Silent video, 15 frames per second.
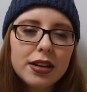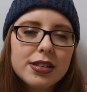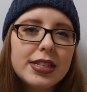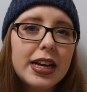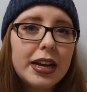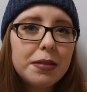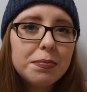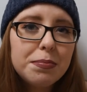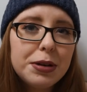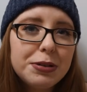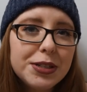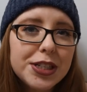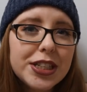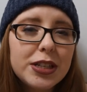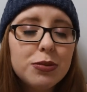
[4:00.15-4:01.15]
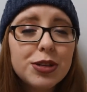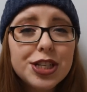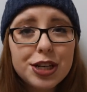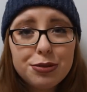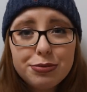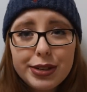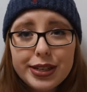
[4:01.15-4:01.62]
time period in which
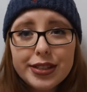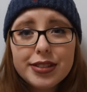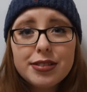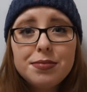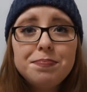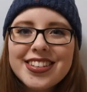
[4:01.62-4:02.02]
I read it.